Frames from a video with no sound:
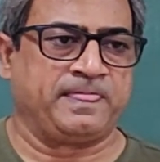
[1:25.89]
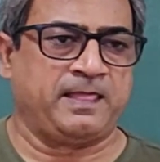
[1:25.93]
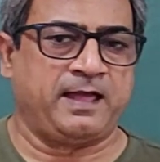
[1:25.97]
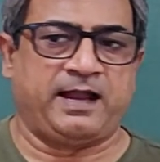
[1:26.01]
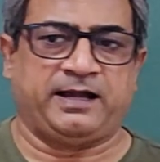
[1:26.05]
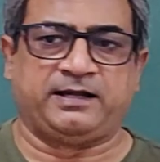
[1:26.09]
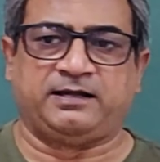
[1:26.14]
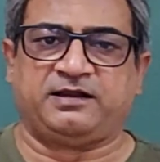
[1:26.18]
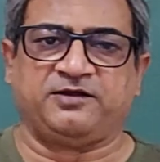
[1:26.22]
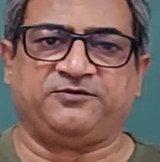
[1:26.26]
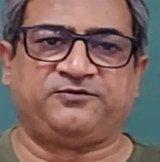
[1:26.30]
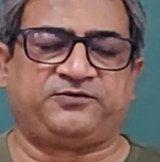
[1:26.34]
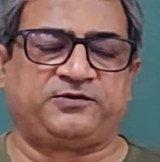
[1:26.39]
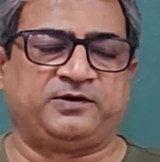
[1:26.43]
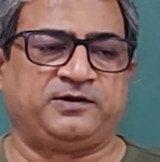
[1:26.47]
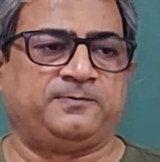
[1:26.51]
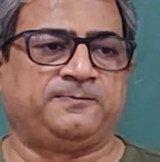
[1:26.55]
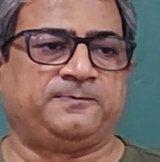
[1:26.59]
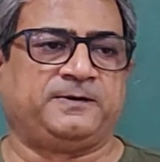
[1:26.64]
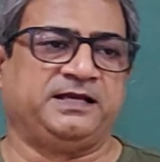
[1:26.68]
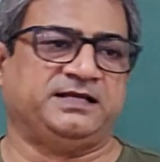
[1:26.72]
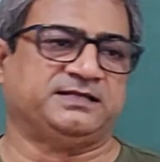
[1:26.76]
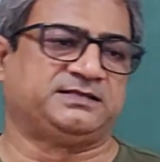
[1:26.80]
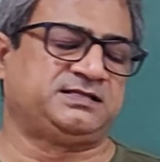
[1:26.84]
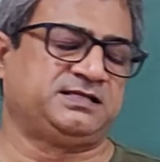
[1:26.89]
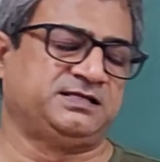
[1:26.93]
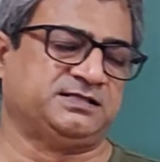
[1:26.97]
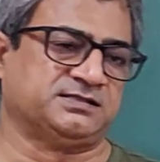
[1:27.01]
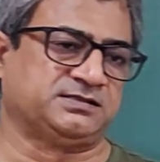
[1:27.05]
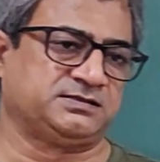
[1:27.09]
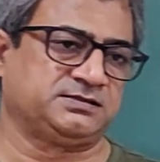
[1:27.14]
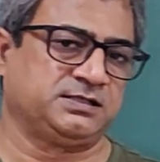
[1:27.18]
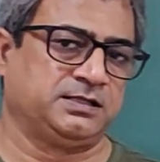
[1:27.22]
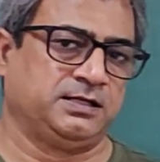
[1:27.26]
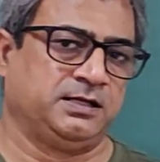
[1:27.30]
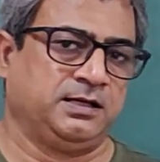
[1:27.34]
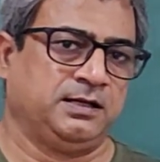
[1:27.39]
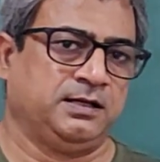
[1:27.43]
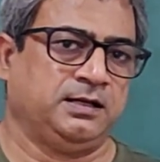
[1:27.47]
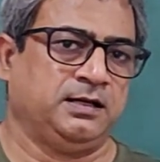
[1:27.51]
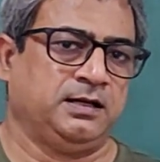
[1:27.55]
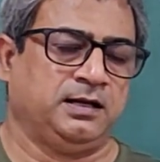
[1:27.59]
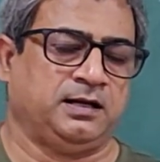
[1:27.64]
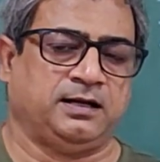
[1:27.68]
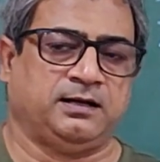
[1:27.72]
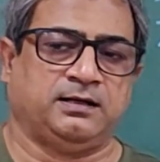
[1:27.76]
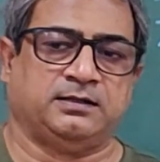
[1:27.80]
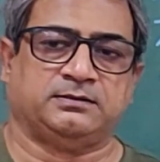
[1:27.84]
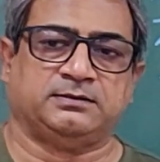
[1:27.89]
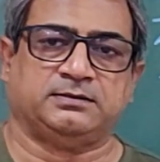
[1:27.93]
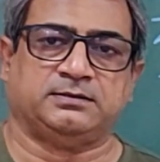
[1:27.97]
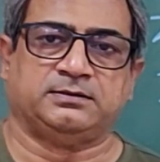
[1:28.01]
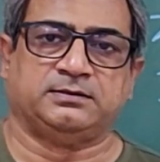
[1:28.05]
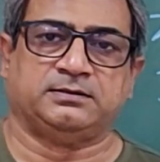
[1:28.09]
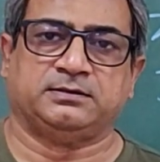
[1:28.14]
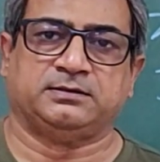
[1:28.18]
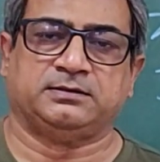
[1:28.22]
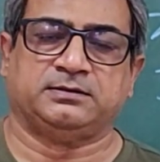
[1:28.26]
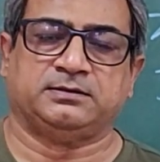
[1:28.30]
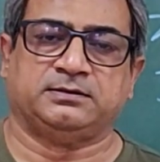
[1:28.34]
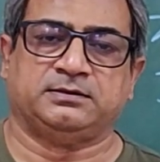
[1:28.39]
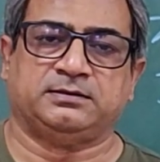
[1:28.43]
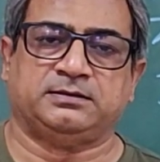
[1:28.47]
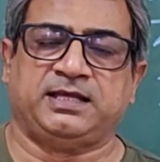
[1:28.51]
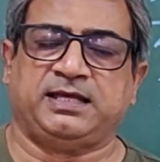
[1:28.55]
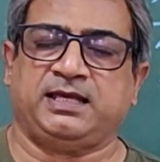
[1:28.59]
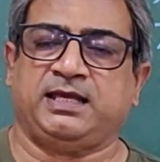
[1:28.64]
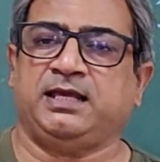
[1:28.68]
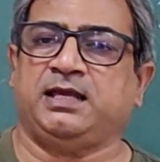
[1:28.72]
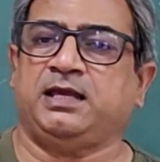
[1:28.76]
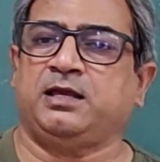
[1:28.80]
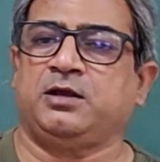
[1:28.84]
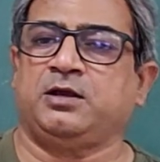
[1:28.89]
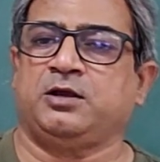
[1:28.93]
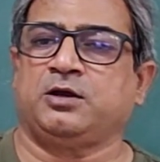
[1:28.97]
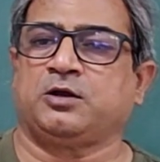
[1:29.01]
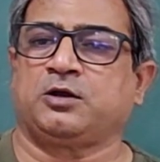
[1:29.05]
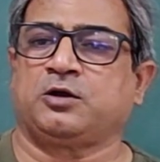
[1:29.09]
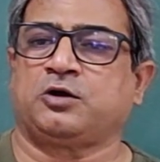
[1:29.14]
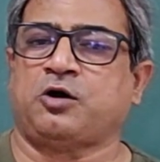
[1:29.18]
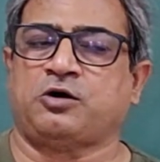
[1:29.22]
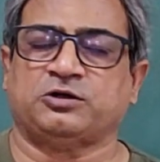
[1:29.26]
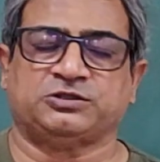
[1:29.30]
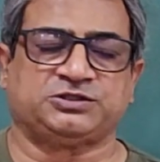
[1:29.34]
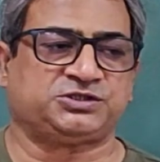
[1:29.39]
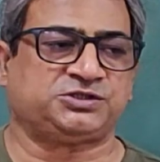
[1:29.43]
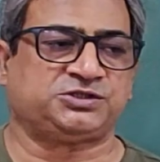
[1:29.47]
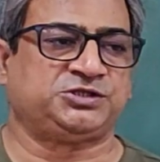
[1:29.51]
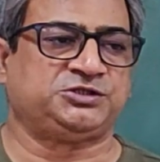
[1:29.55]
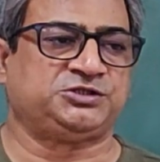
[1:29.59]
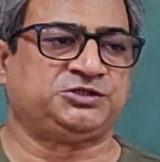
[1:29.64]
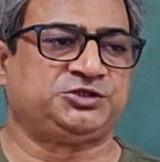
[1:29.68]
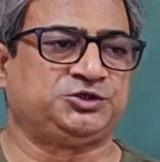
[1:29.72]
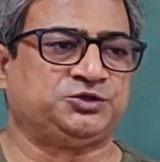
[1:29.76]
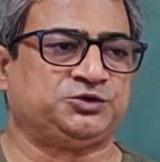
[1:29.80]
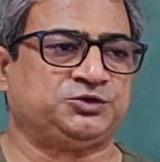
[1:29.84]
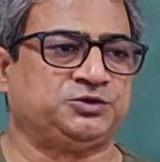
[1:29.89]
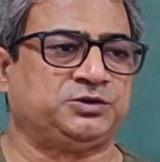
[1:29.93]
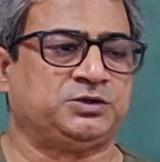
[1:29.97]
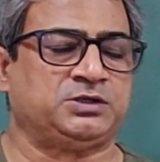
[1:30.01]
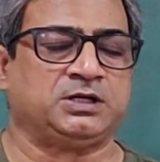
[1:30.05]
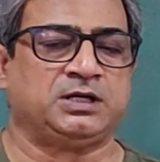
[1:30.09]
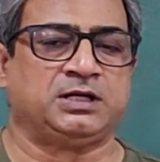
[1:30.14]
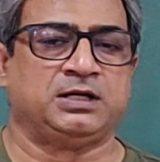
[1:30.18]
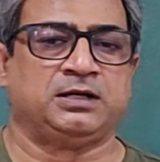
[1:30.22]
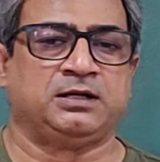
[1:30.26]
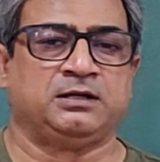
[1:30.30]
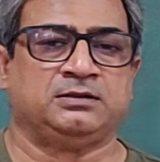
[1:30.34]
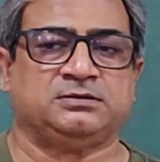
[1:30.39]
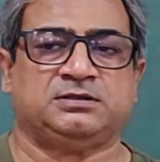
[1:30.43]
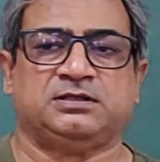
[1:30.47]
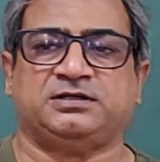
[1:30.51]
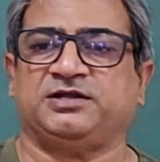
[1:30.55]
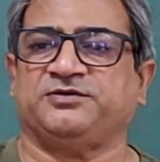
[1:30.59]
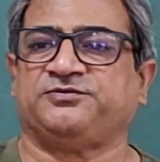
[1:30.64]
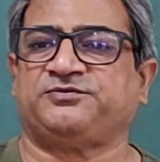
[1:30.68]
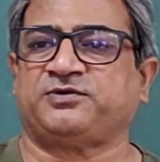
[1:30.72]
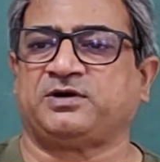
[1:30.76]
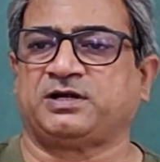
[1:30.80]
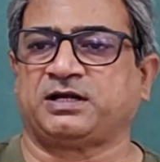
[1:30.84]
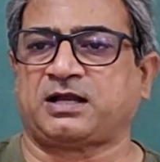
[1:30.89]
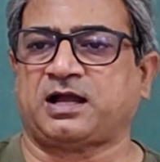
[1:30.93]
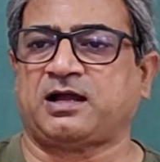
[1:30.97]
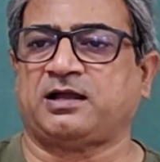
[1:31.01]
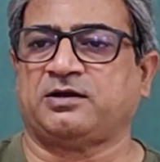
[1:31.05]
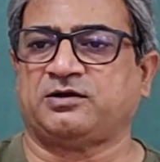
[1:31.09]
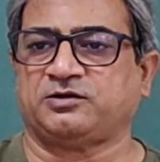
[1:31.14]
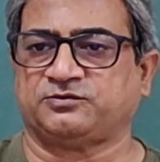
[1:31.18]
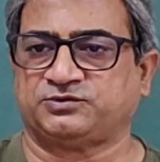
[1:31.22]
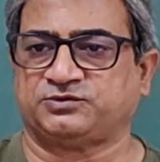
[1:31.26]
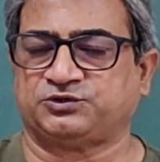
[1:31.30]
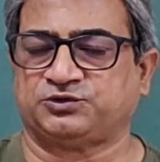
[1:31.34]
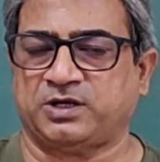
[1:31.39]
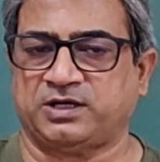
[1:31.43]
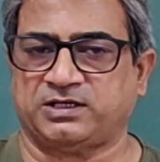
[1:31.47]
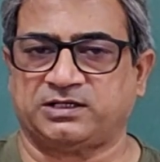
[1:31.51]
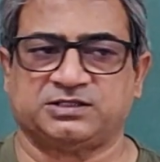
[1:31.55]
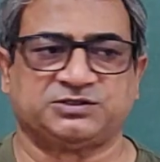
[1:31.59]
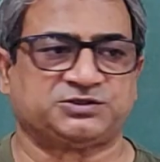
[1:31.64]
at different places, they constitute the different kind of joint.